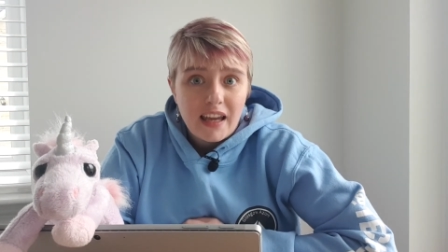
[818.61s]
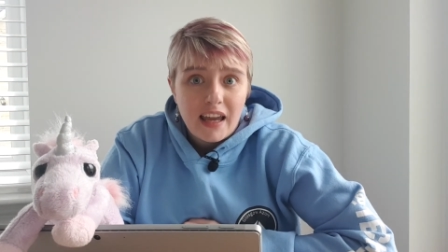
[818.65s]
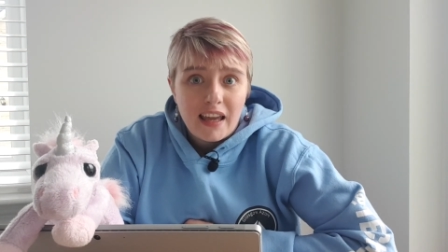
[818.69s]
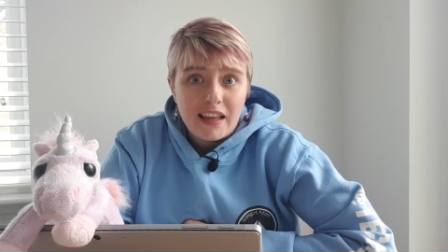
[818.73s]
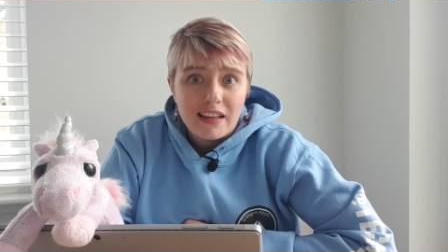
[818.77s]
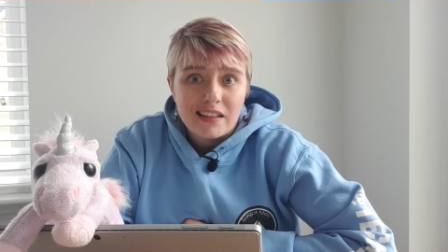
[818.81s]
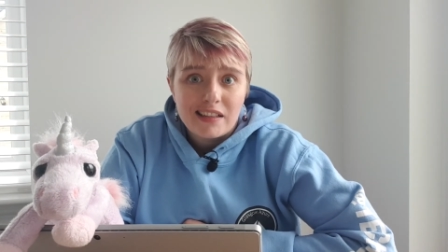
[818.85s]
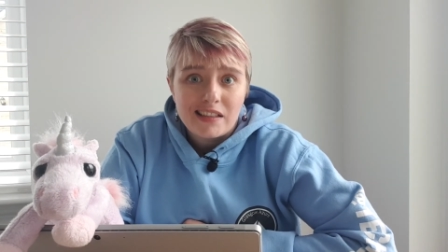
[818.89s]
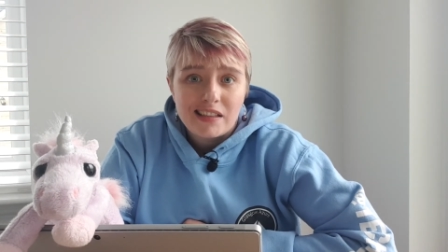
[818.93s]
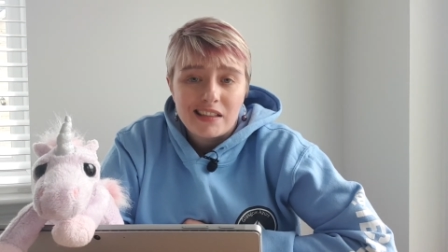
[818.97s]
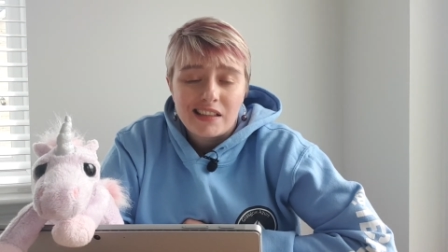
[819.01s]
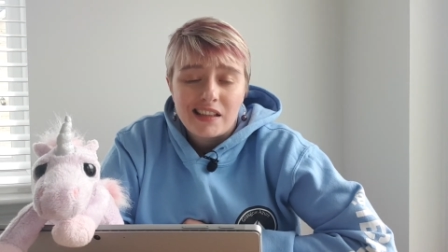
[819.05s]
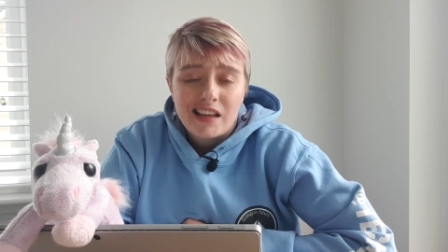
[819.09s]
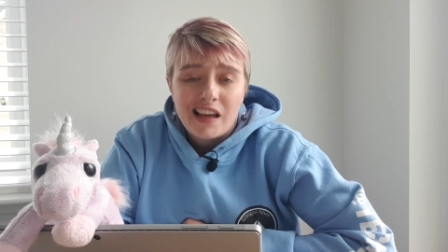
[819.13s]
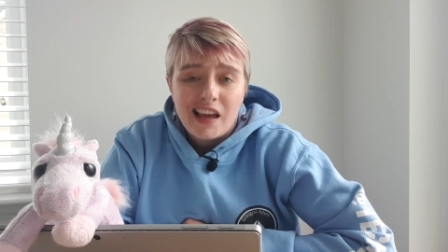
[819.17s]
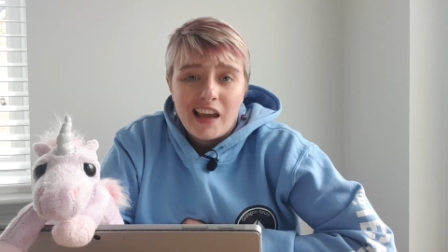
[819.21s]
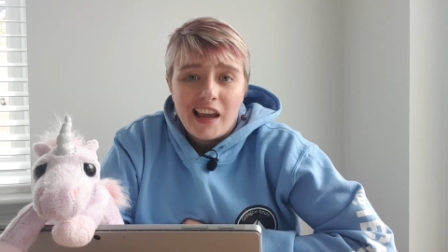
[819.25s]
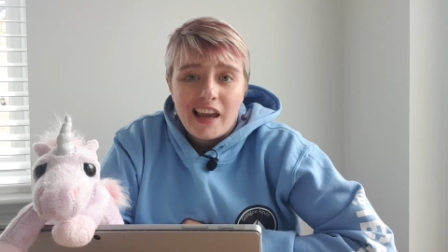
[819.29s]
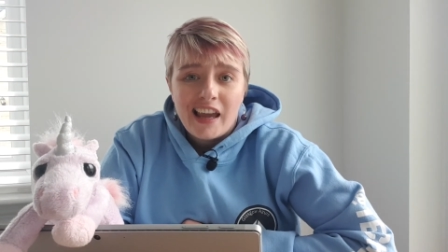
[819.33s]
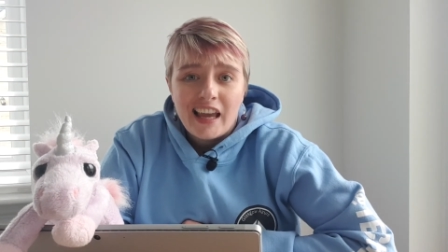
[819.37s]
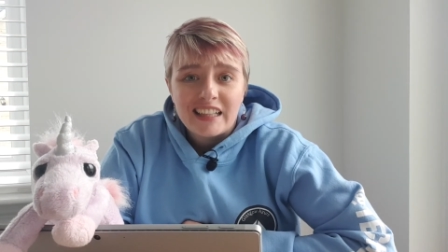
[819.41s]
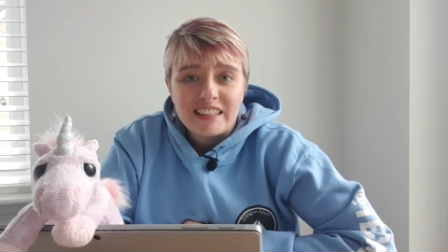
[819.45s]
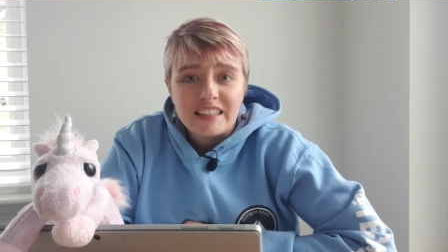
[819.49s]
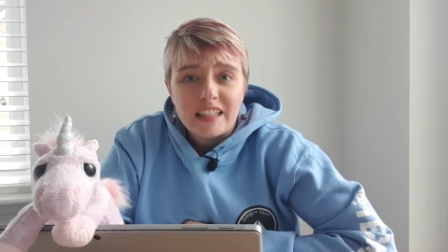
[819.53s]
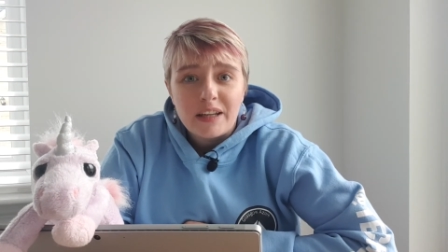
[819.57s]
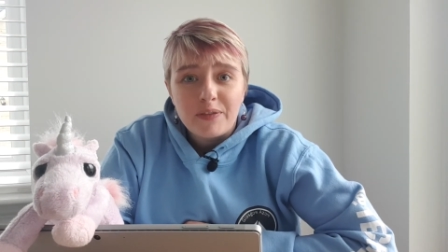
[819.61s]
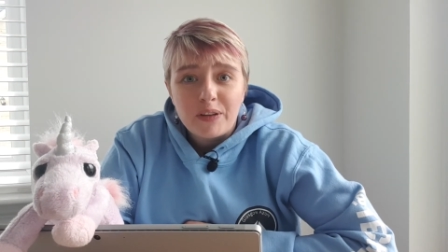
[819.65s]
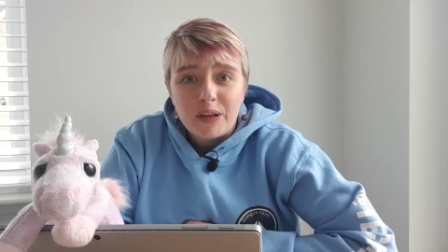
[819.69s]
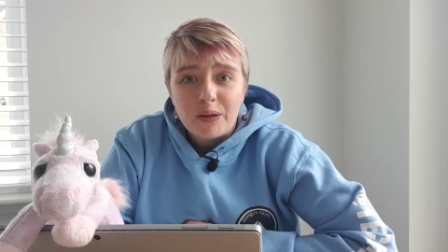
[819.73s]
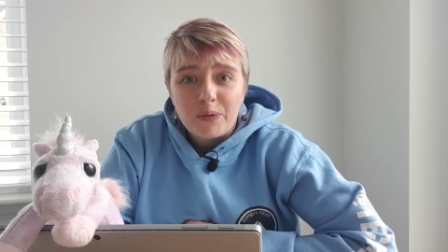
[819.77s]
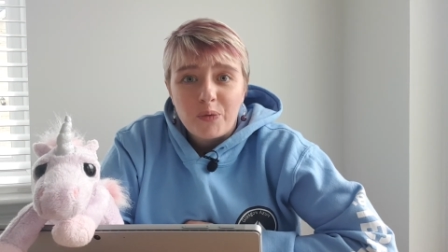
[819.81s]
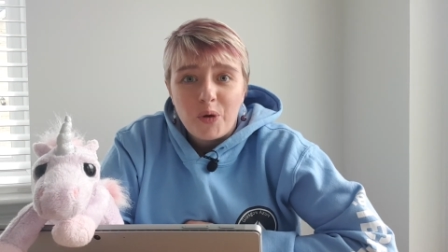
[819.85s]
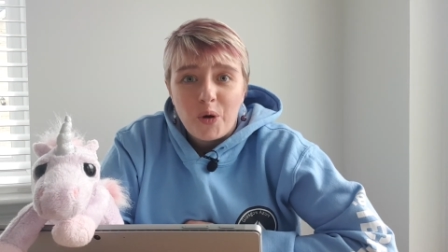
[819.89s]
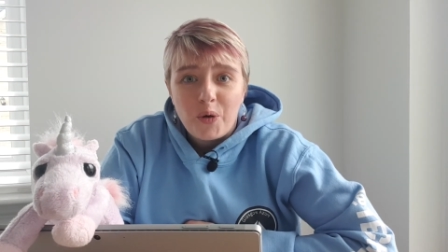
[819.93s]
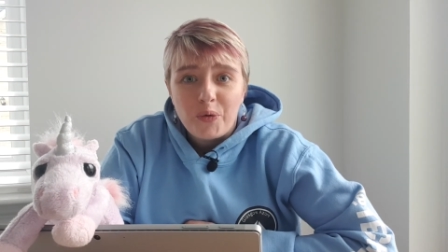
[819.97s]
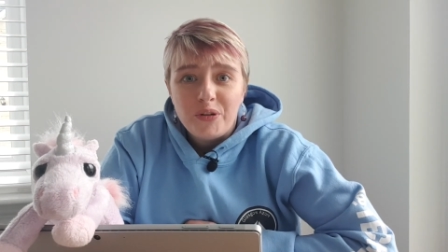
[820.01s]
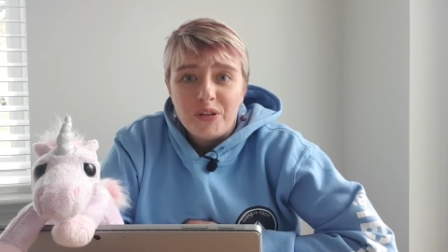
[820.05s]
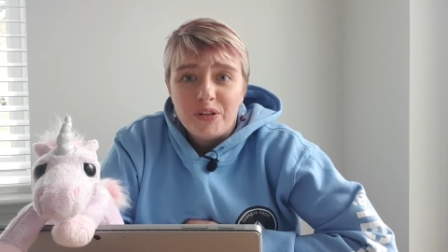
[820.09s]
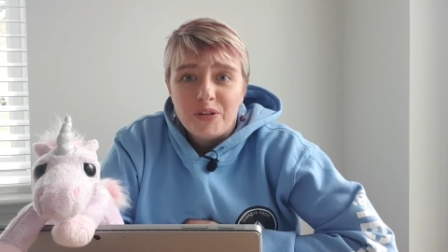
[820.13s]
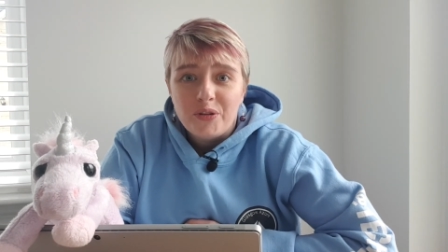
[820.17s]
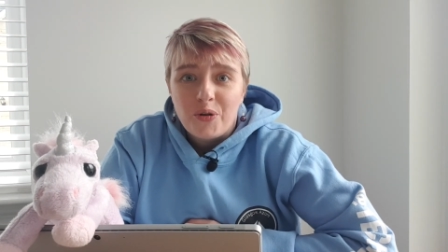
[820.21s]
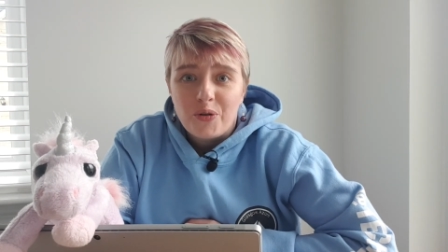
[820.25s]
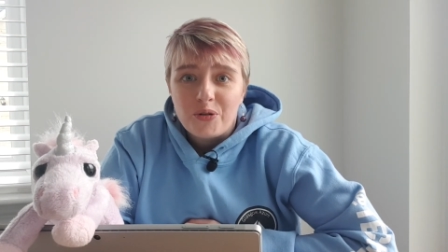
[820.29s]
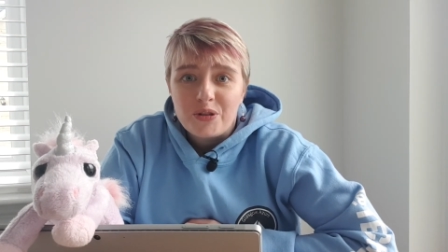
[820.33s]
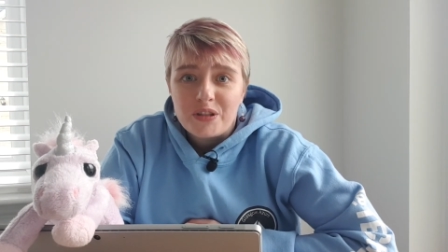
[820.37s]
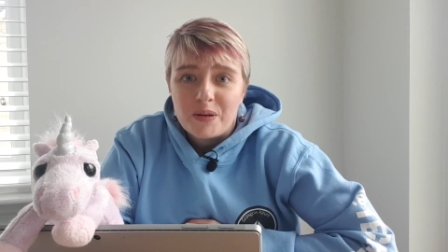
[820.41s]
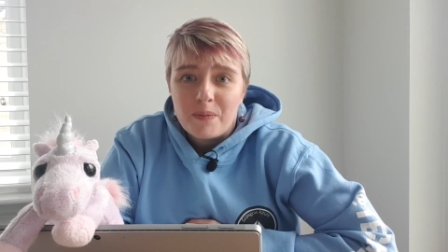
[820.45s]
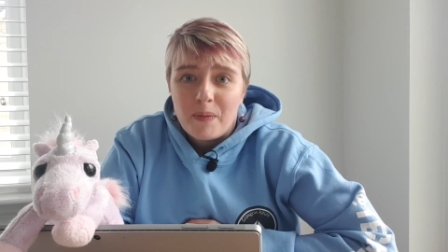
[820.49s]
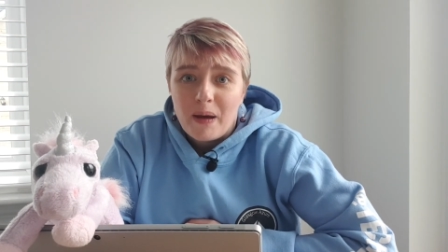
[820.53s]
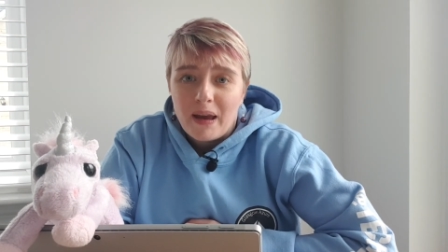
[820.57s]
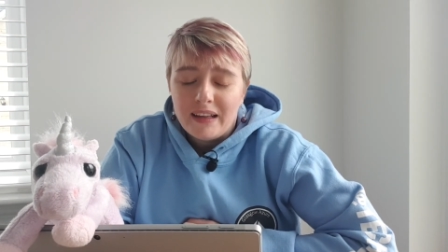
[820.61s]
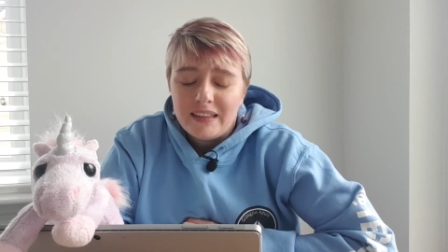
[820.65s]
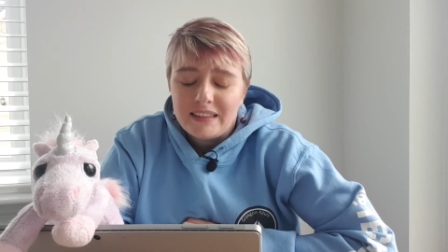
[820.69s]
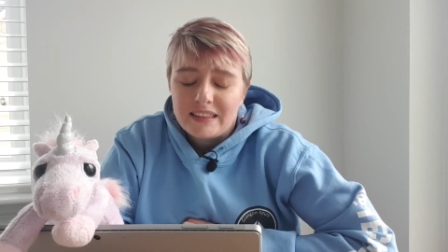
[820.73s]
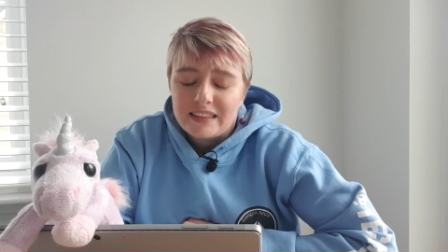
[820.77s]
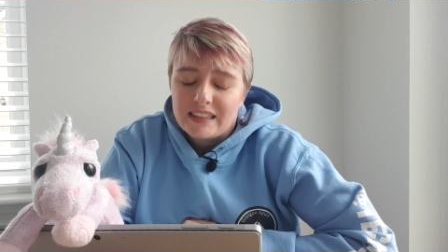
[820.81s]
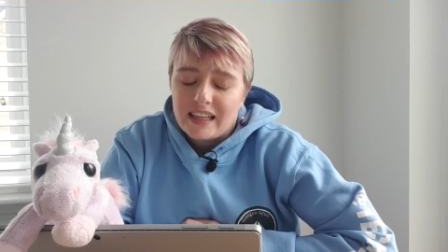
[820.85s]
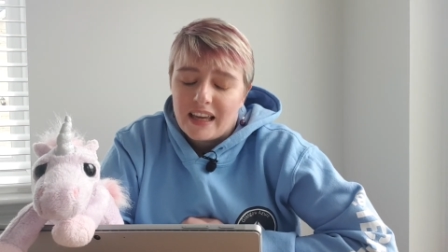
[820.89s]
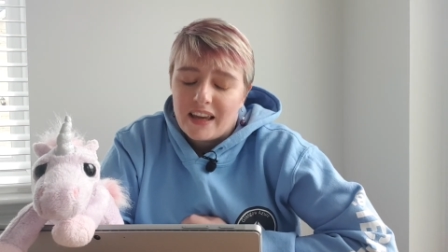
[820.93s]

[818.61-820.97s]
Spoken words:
it's definitely one not to miss.